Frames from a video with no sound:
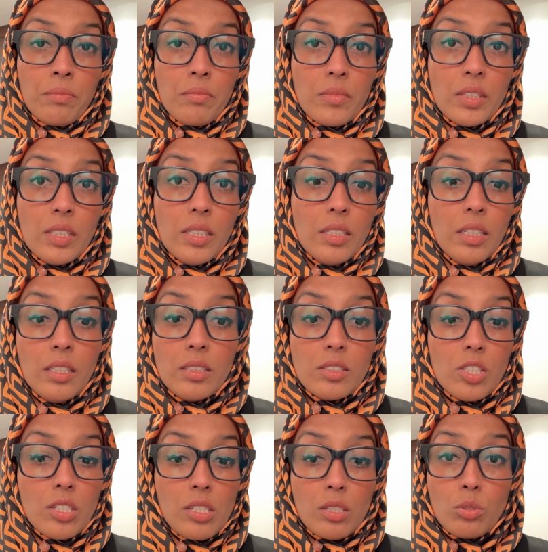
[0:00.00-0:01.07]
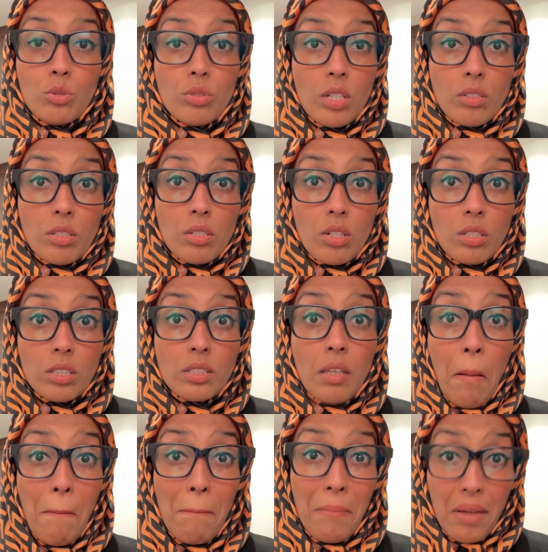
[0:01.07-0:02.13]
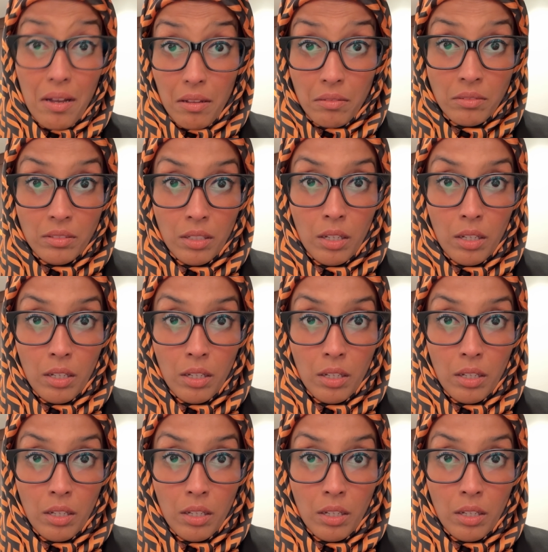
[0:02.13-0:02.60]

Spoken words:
They need just a $2,000 a month